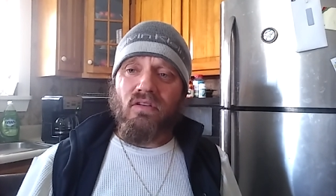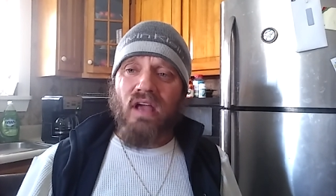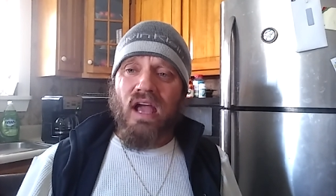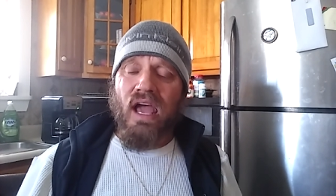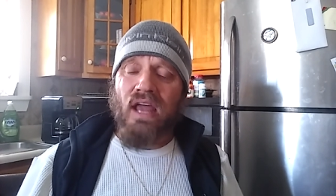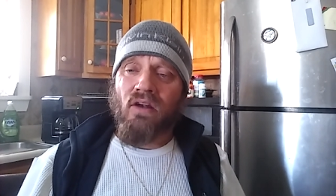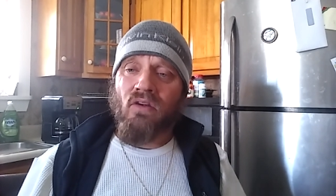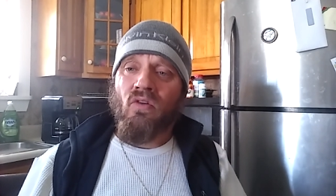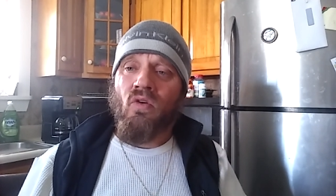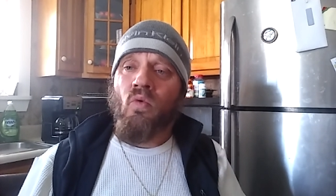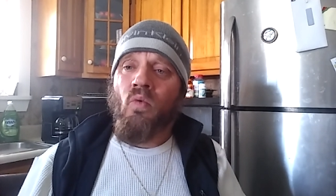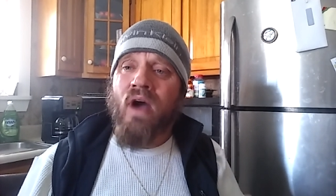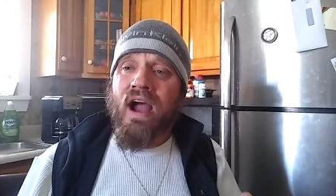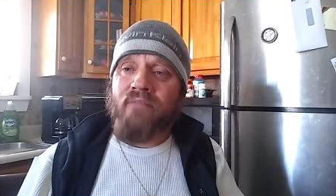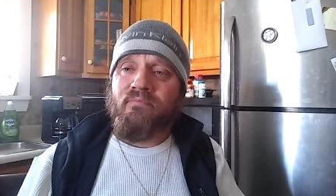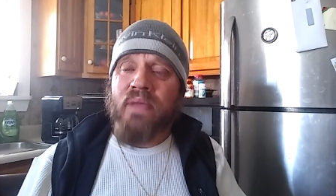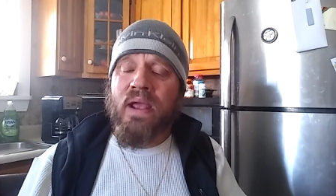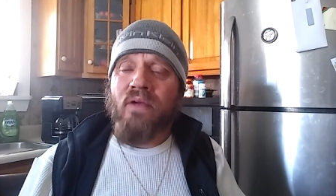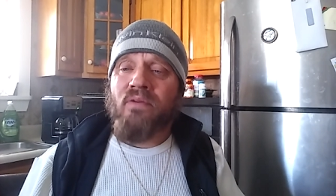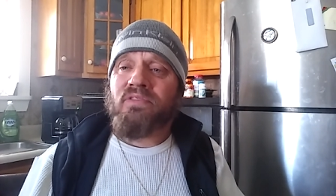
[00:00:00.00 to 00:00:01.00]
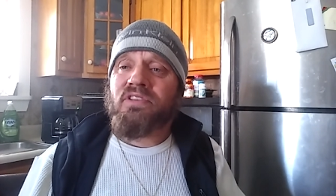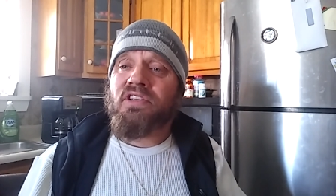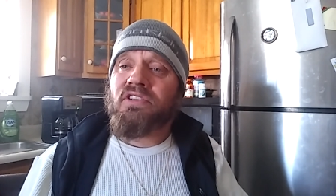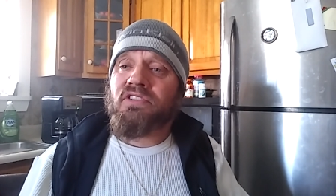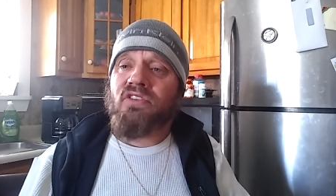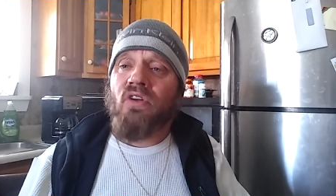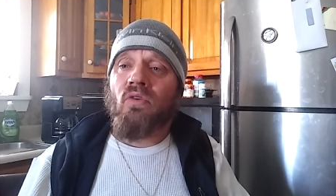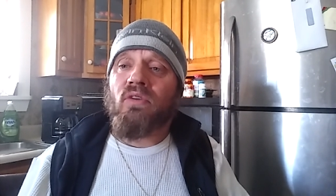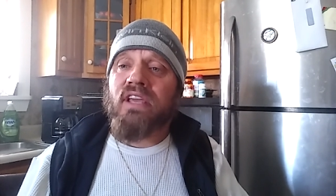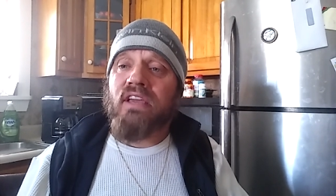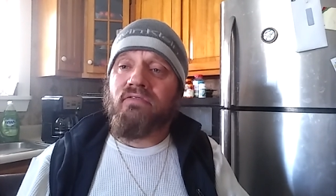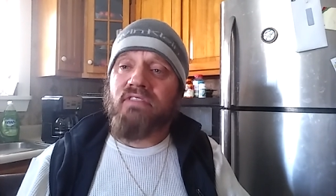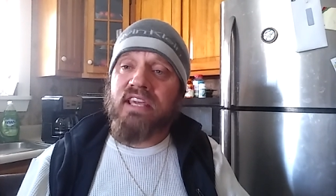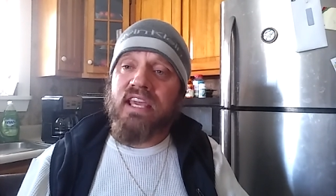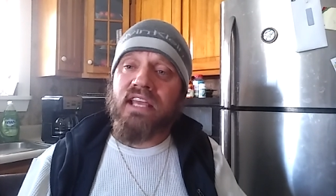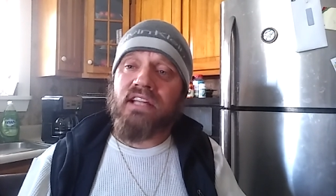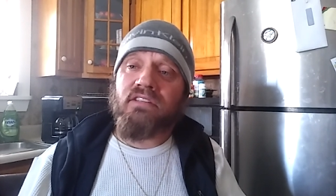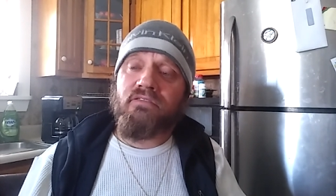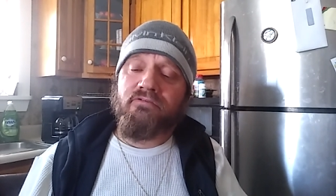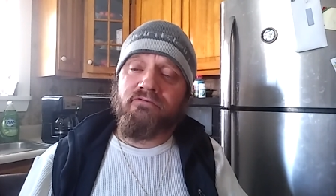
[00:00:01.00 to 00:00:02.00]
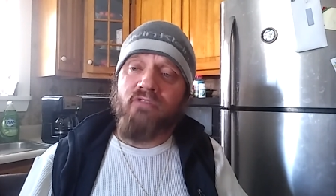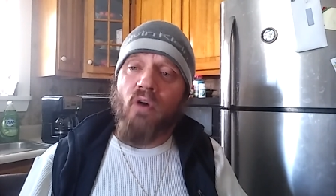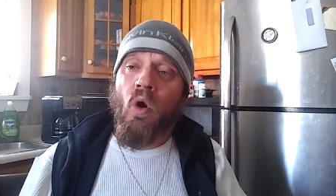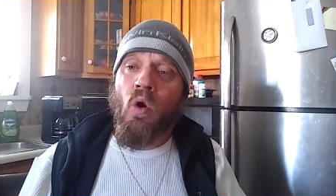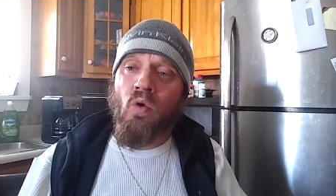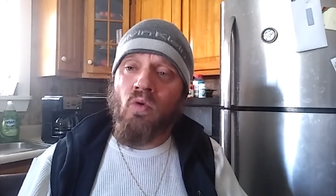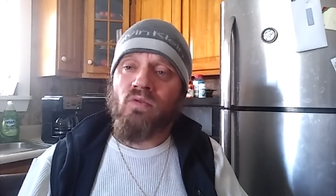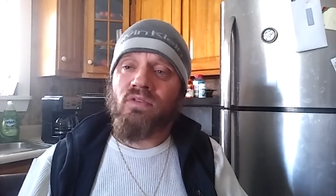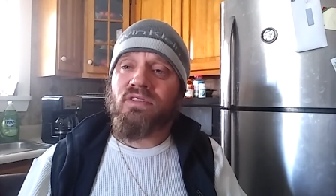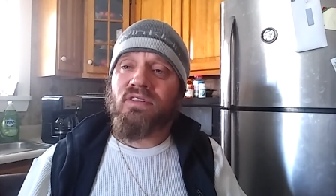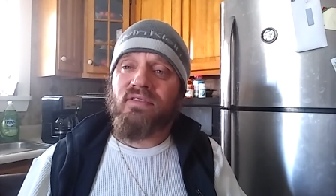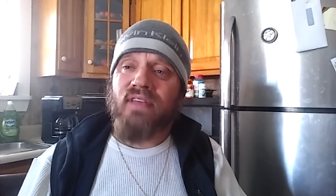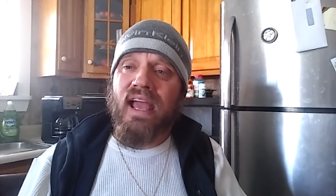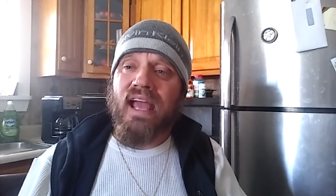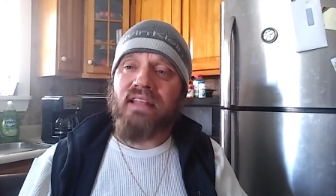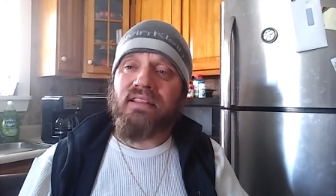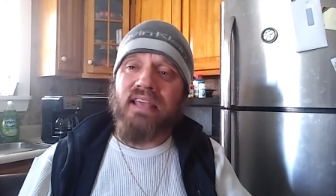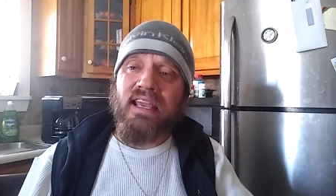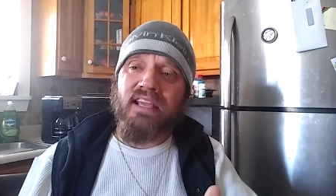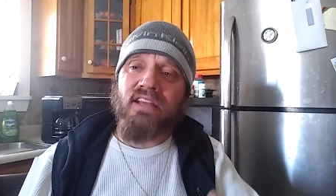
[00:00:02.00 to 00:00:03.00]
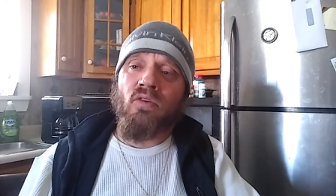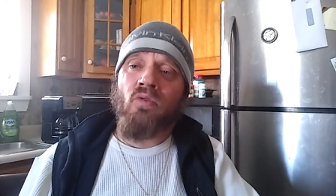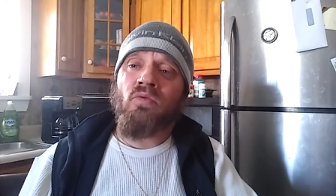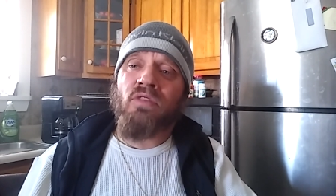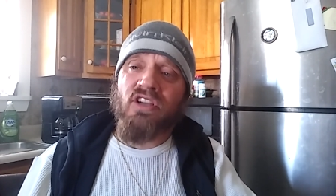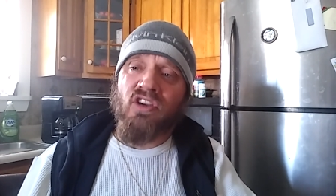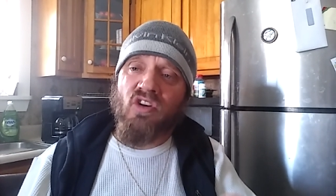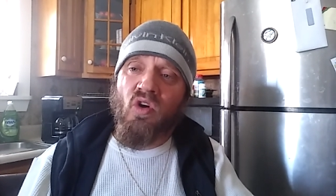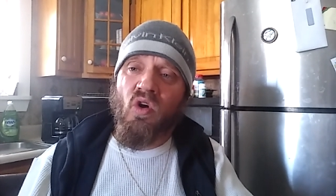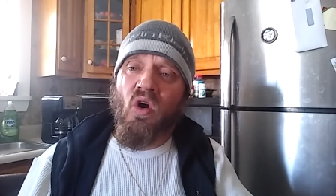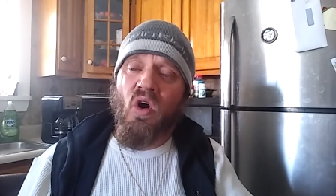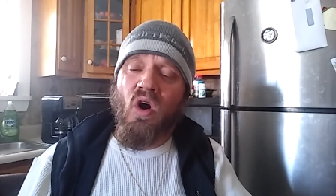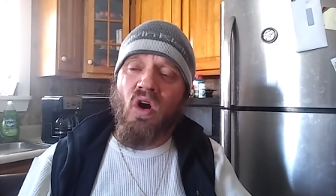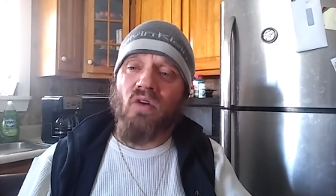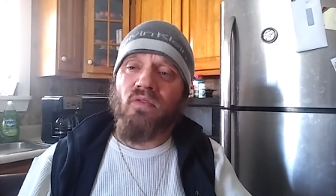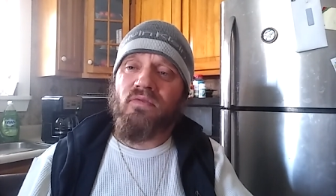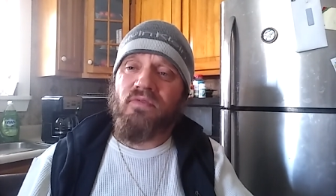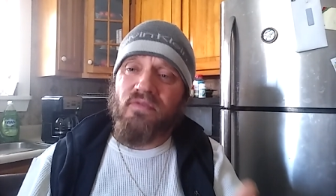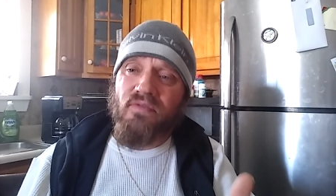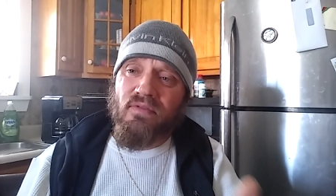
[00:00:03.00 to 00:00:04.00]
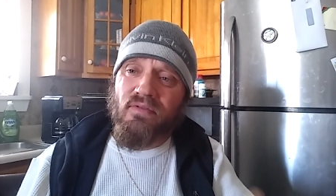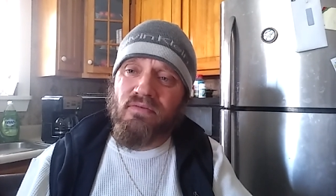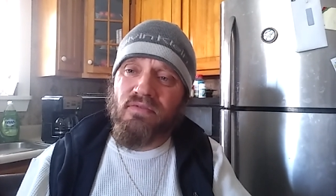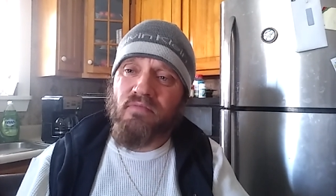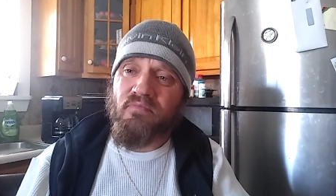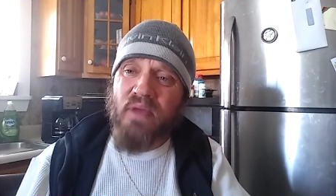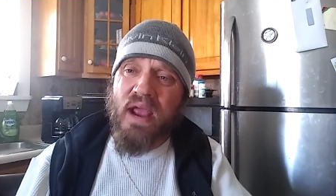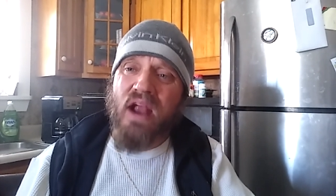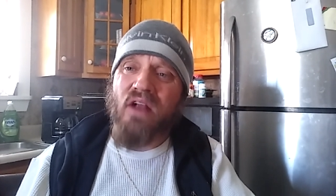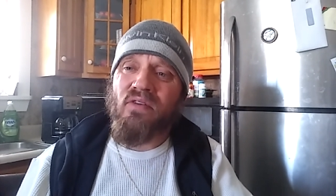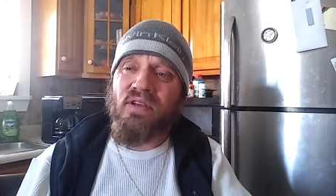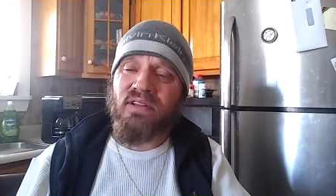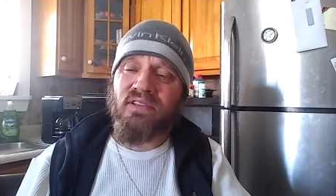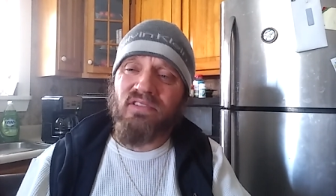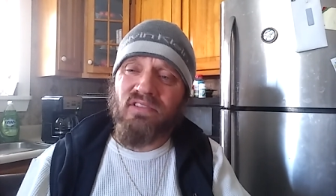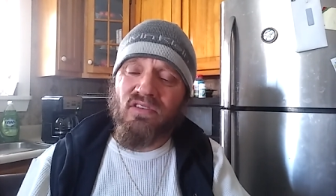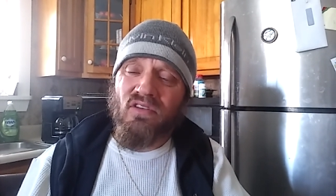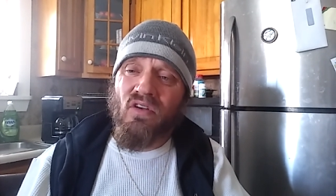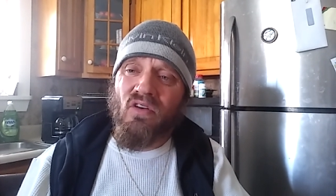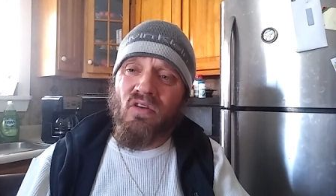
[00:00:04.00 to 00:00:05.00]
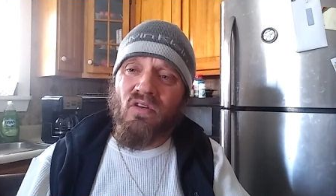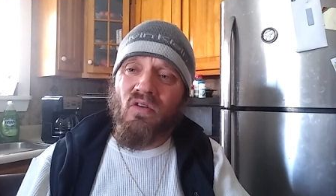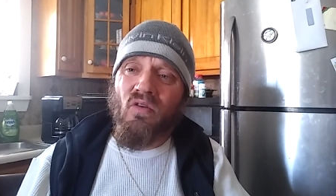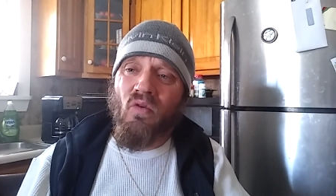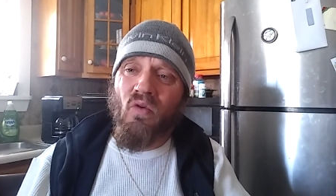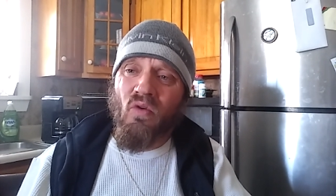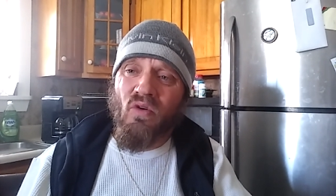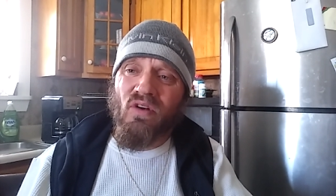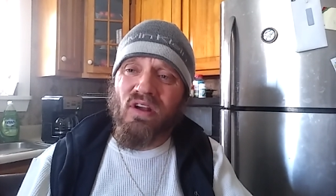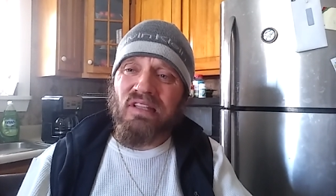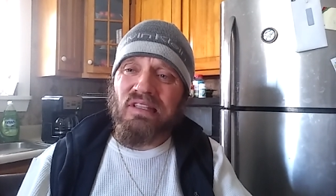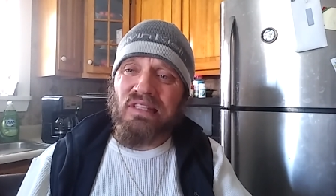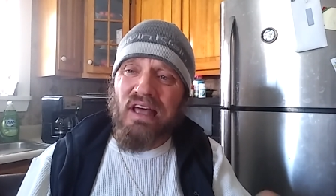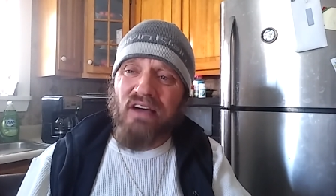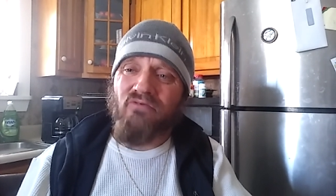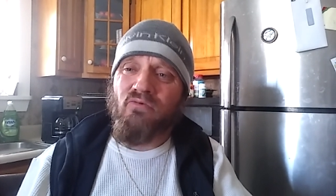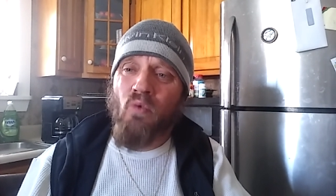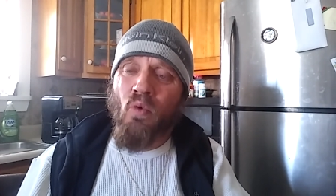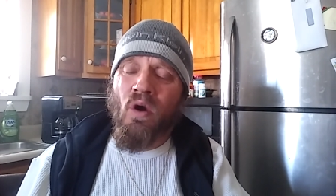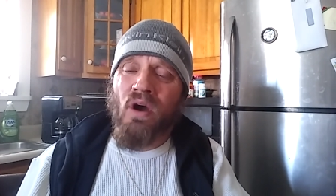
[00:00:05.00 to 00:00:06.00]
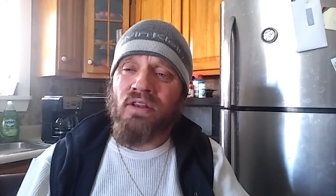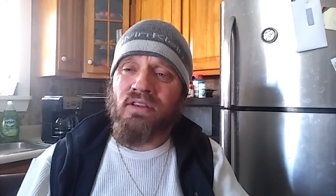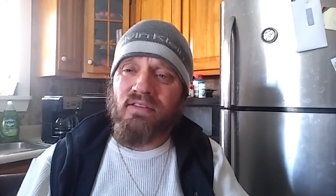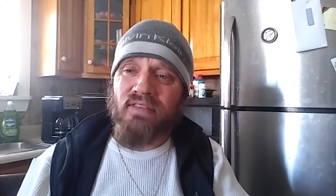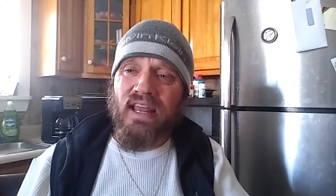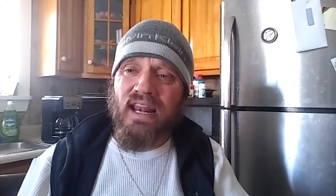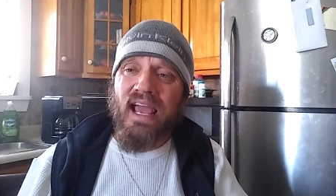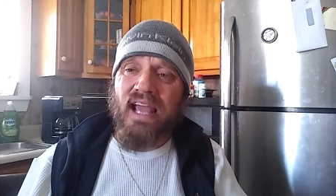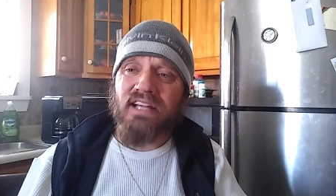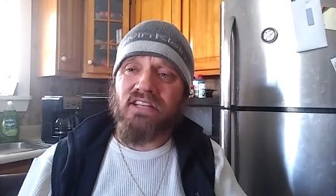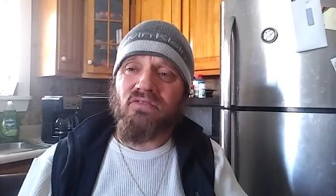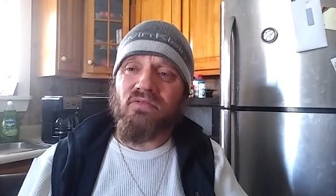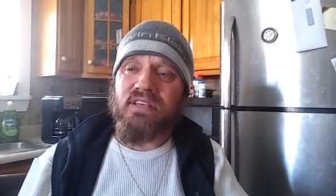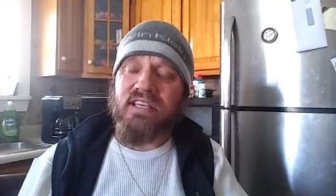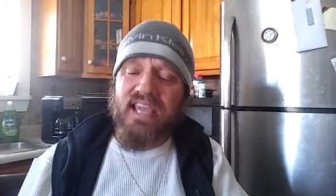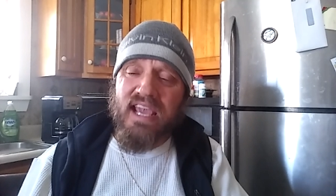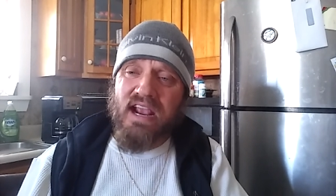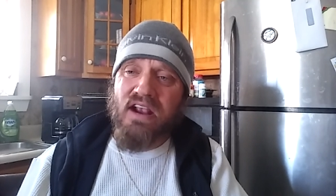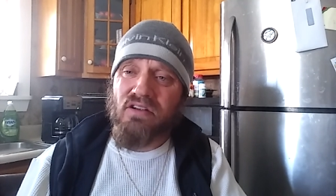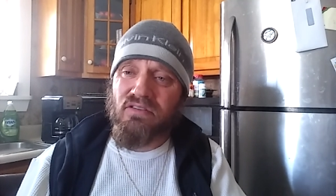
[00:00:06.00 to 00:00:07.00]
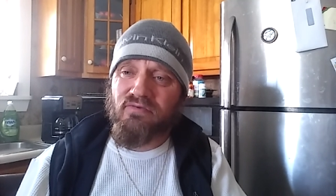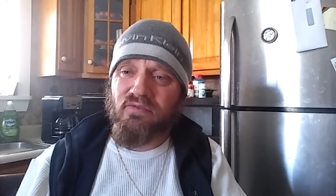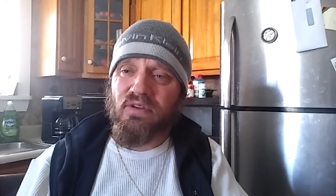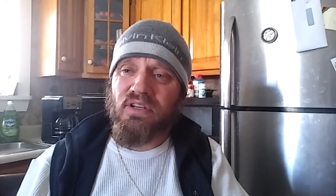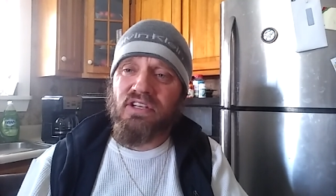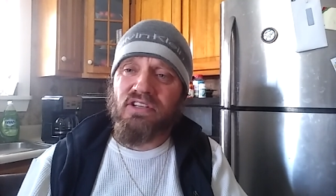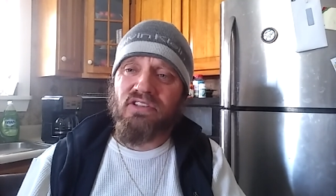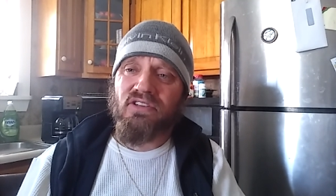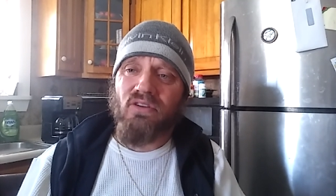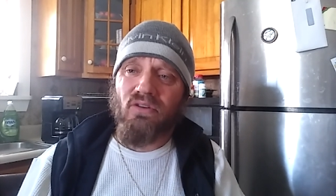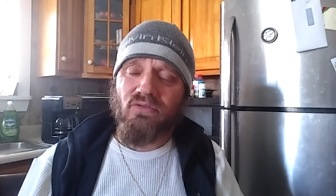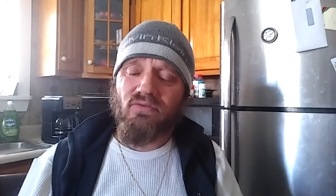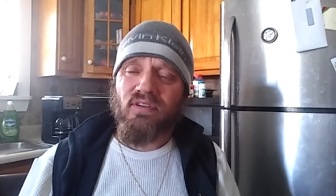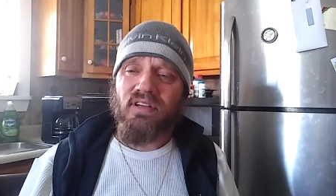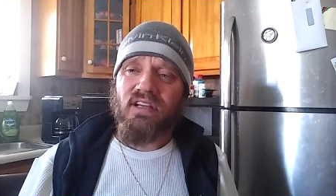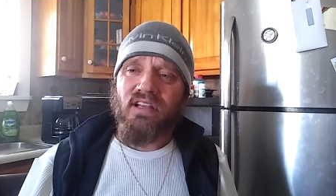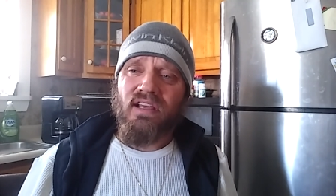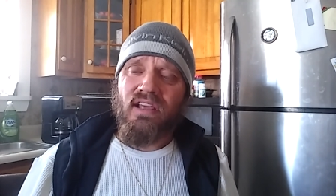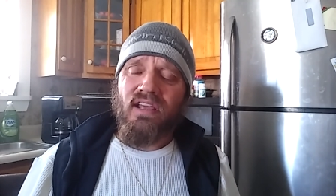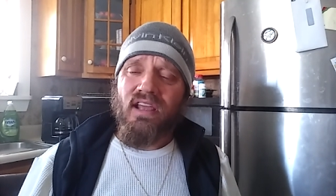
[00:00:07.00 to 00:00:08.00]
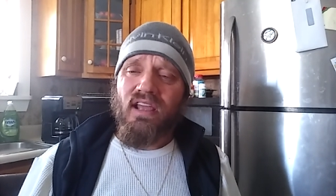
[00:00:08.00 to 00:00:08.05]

I don't know why parents just don't give kids phones that they can only call the parents or a loved one that actually cares for these children,